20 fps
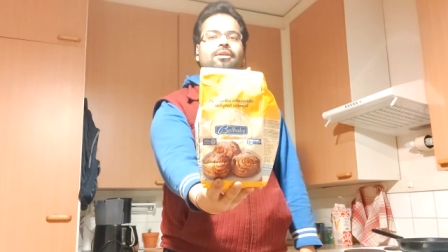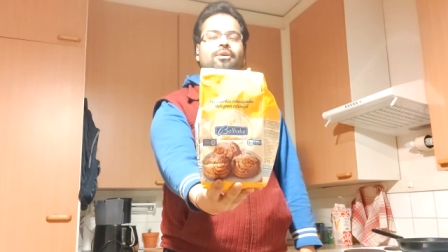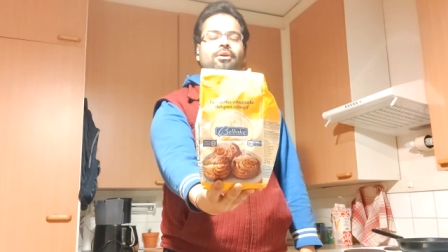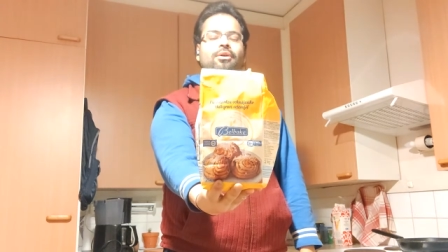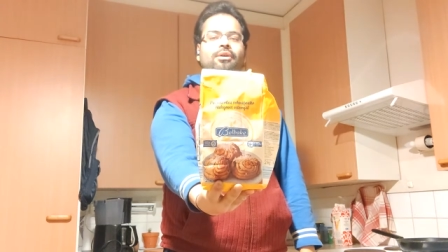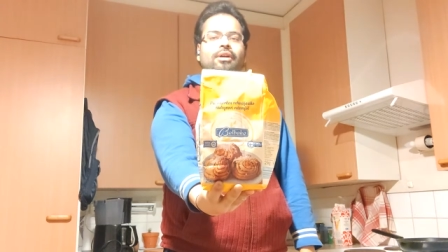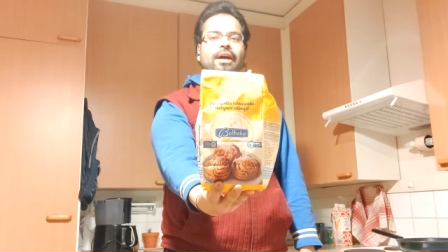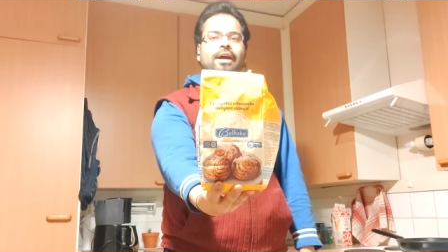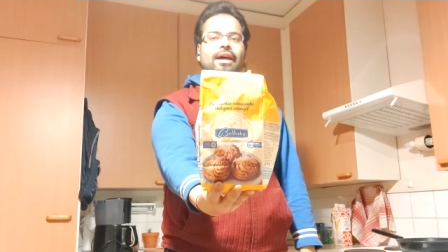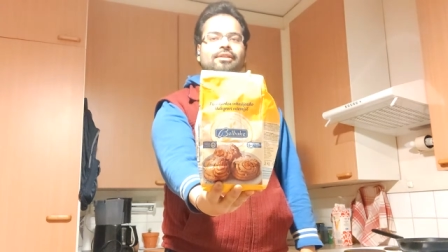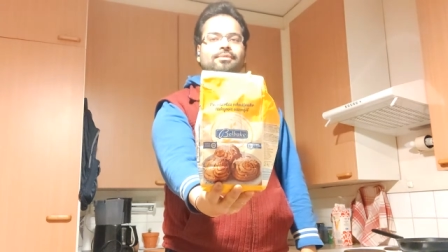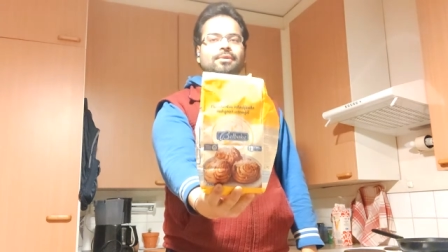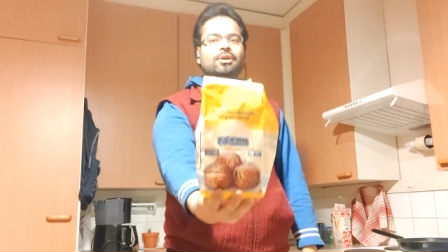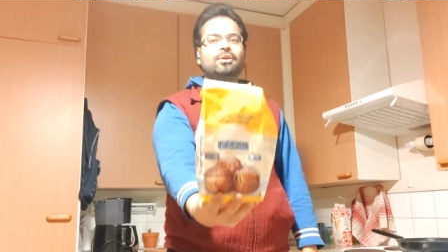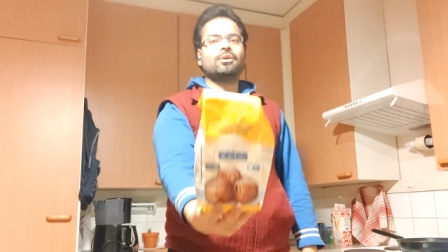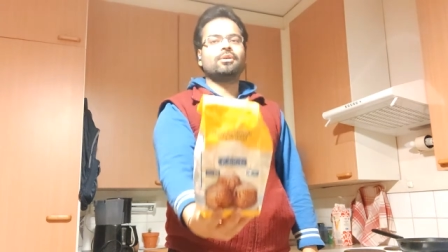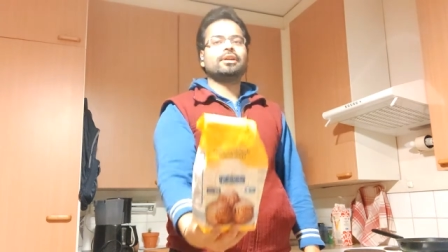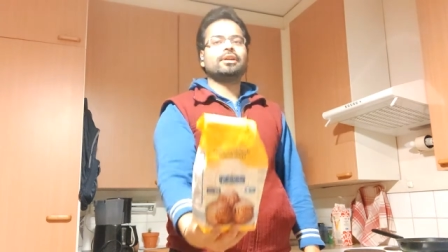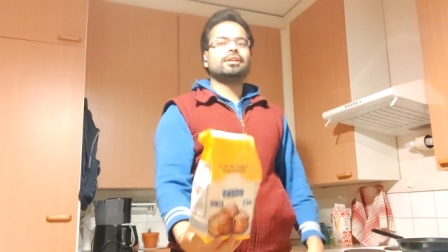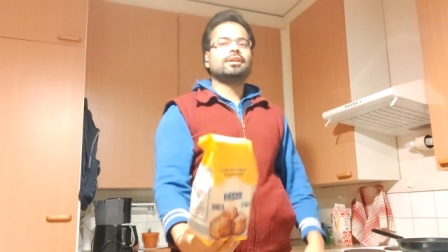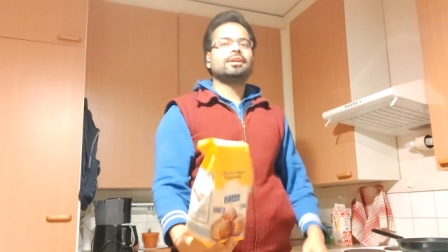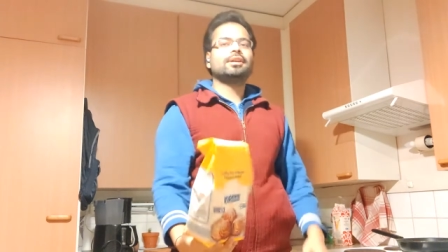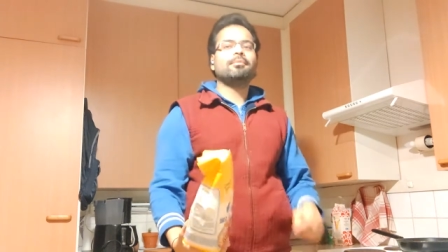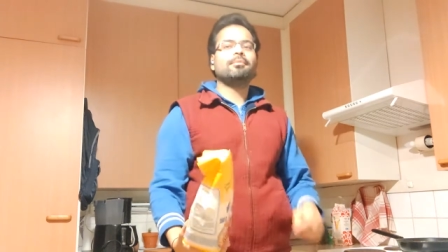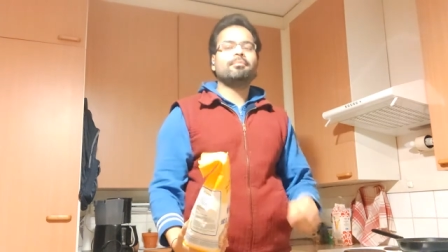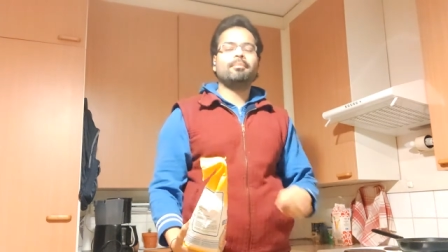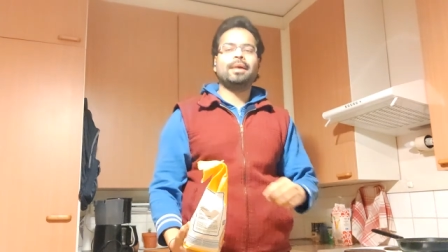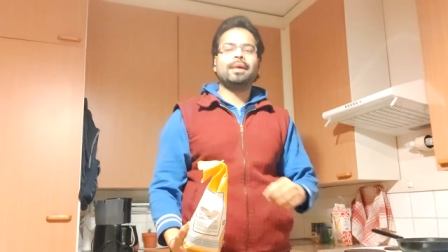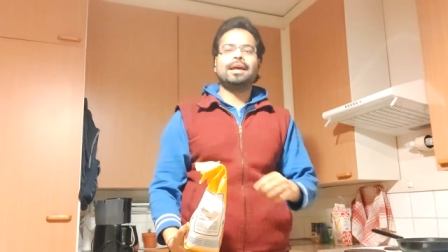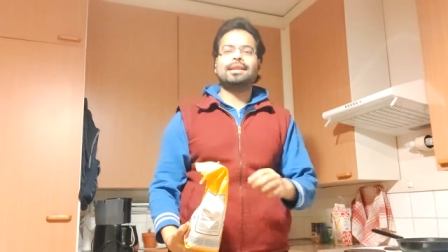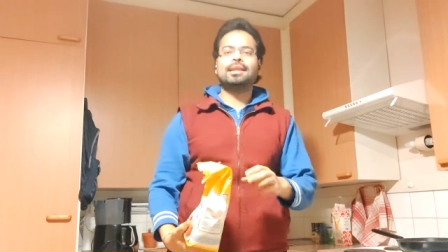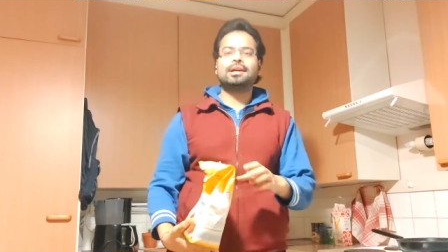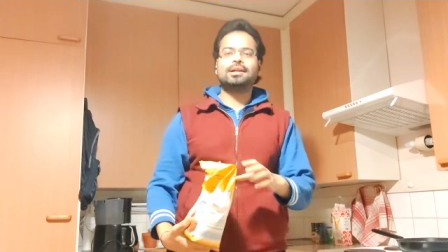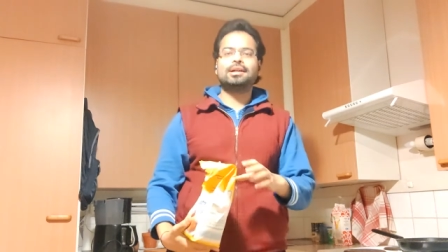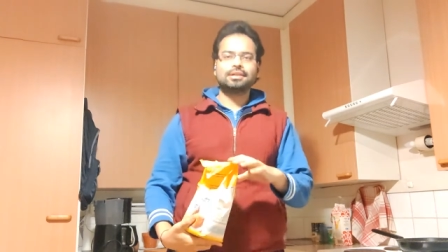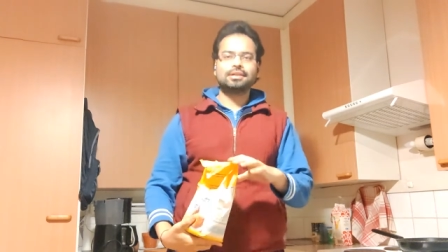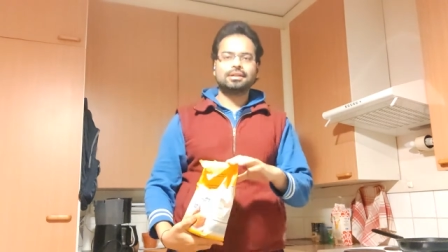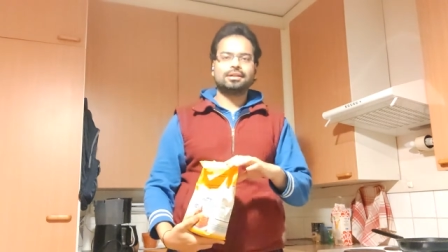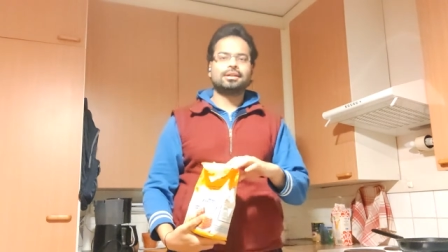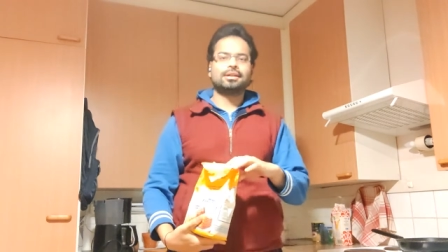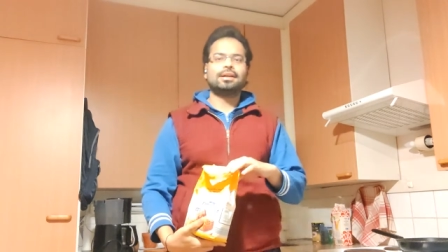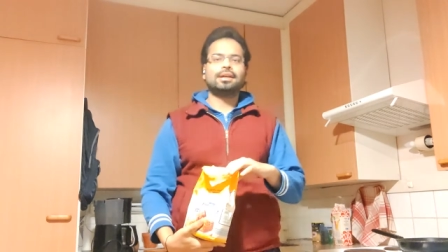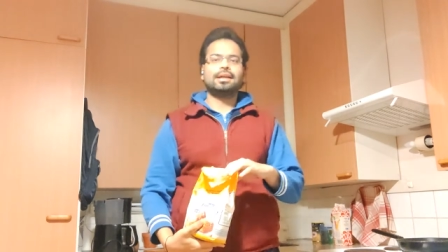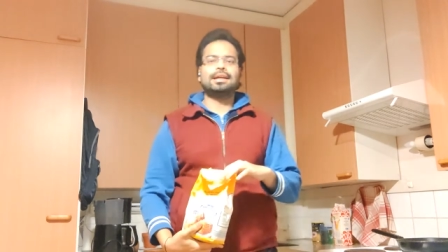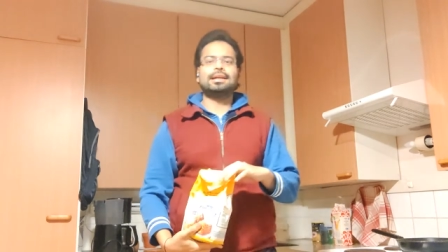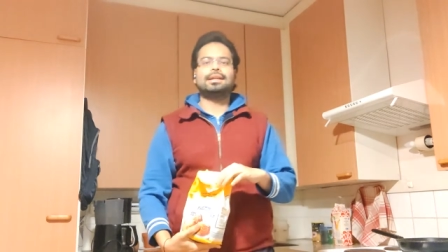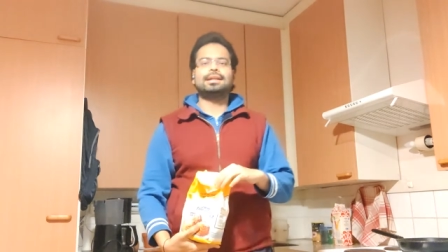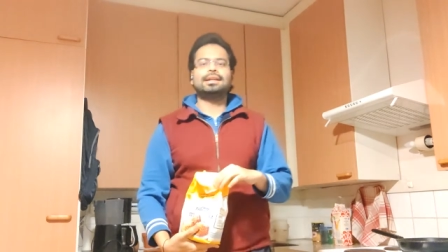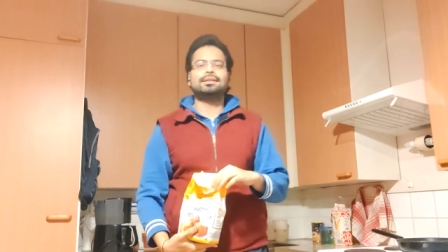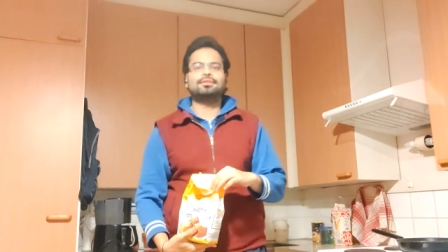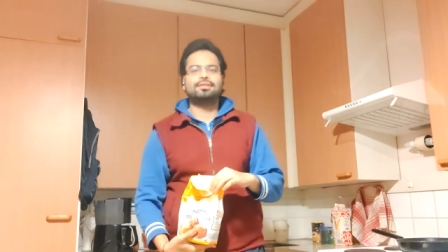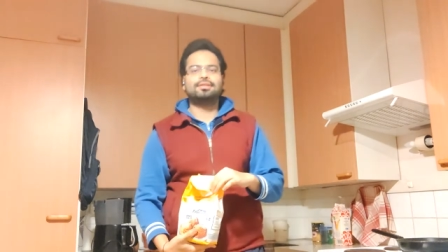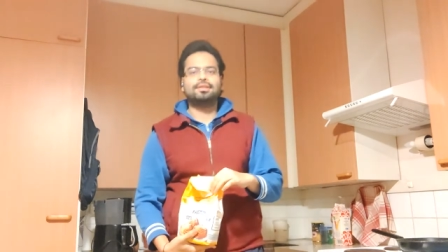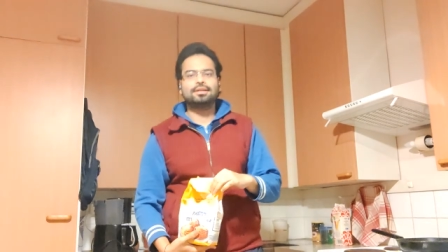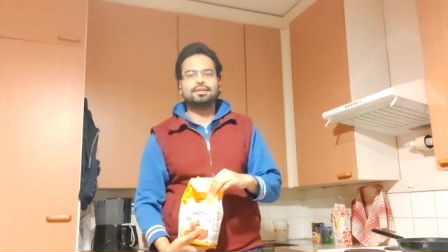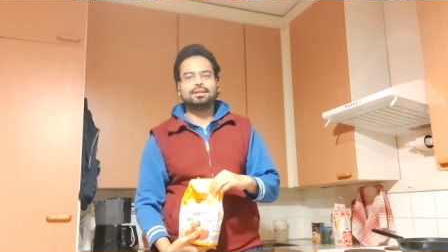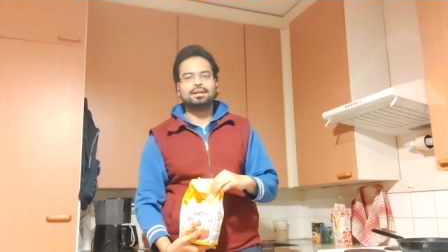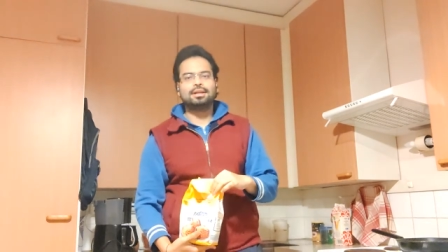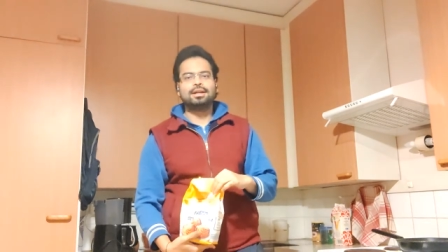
or as we call it, maida in Hindi.